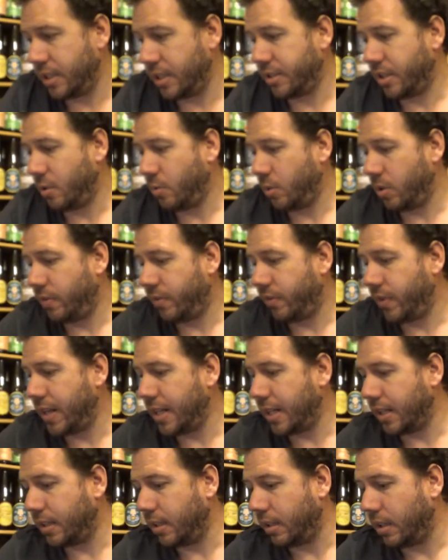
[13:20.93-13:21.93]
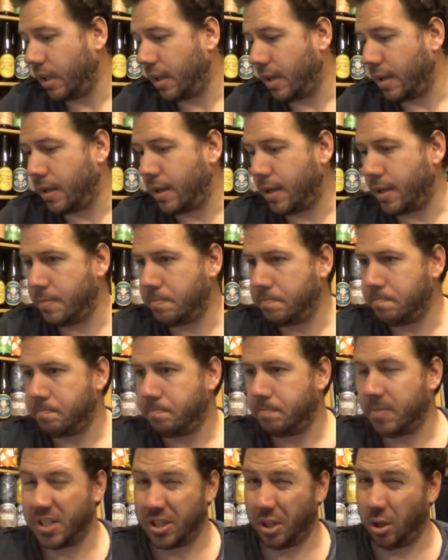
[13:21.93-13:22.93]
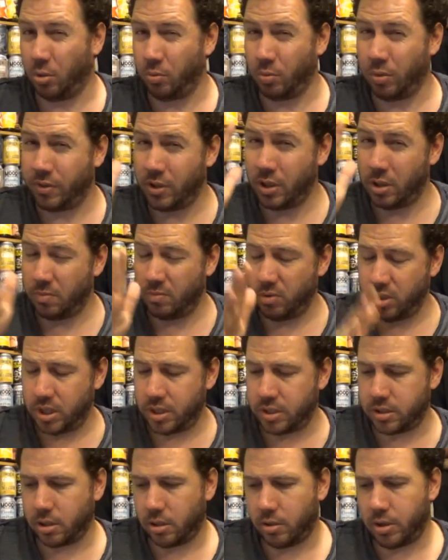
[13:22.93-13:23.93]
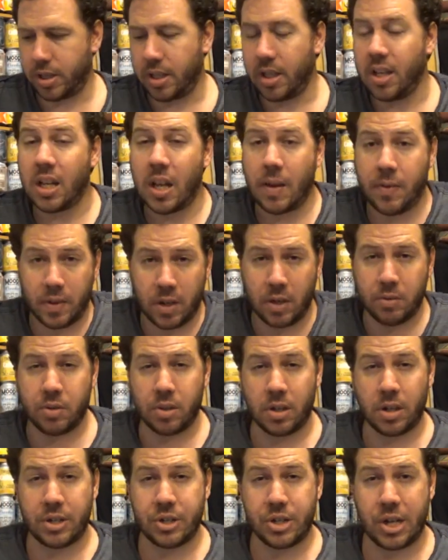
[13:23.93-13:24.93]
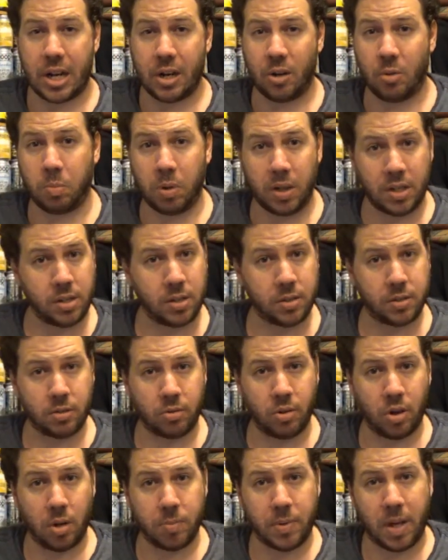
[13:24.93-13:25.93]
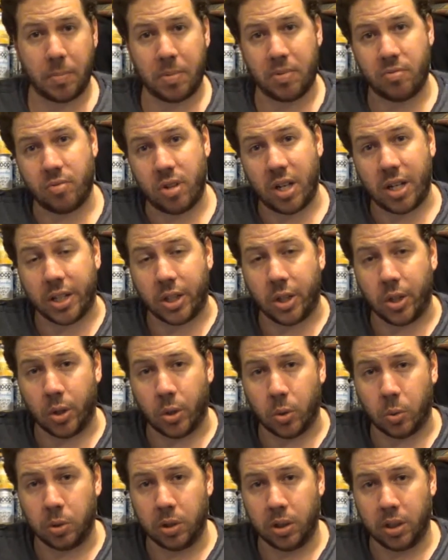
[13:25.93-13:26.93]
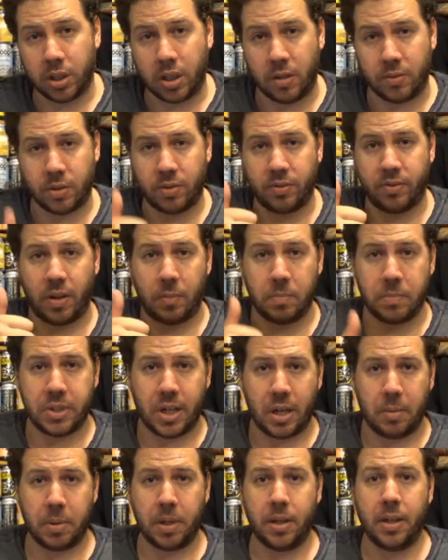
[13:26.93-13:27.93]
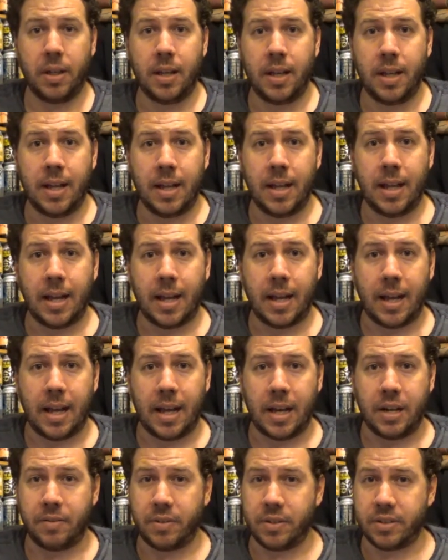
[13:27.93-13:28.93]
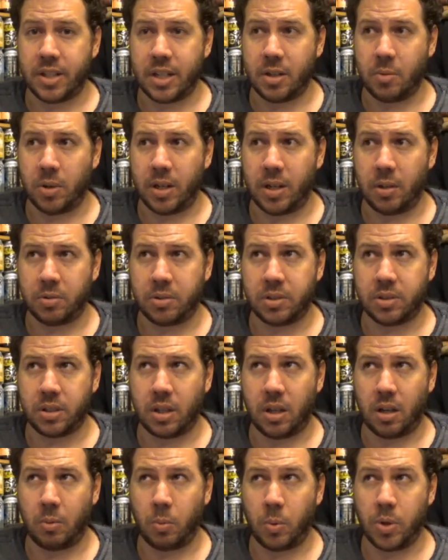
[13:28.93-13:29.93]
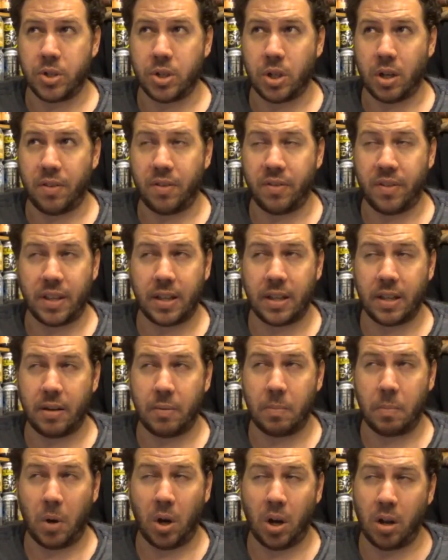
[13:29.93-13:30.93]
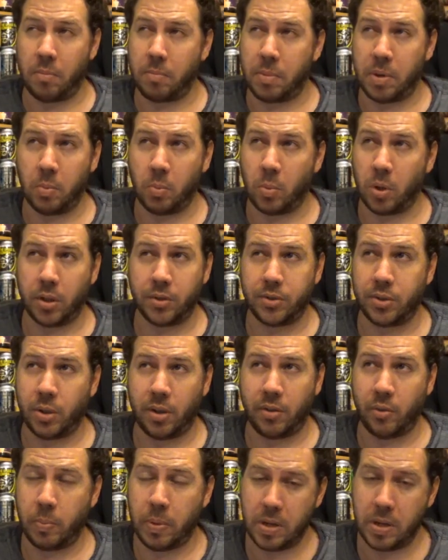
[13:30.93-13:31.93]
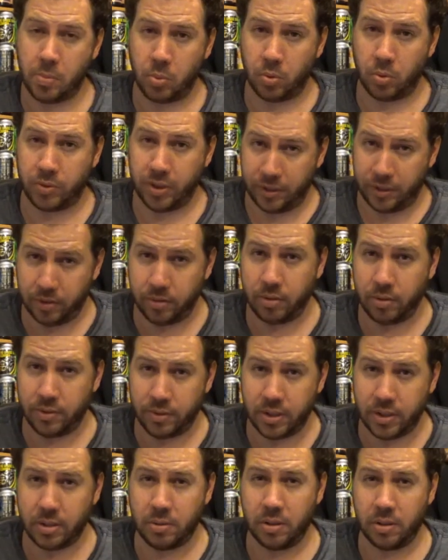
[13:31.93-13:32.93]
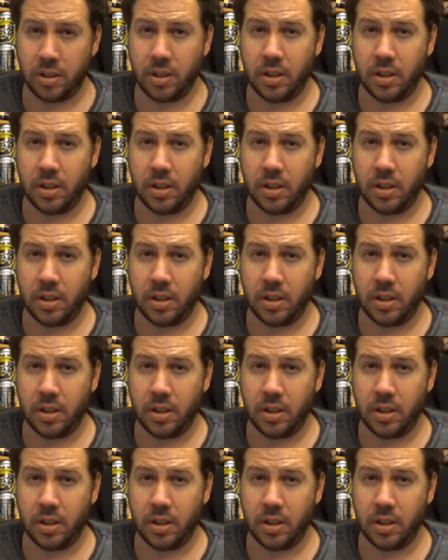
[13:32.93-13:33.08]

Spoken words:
us know what you think. It's a long review, really sorry. If you're new to the channel, please subscribe, that'd be really cool. Give us a thumbs up. And if there's anyone else, which I think there might have been one or two other people who've done the review,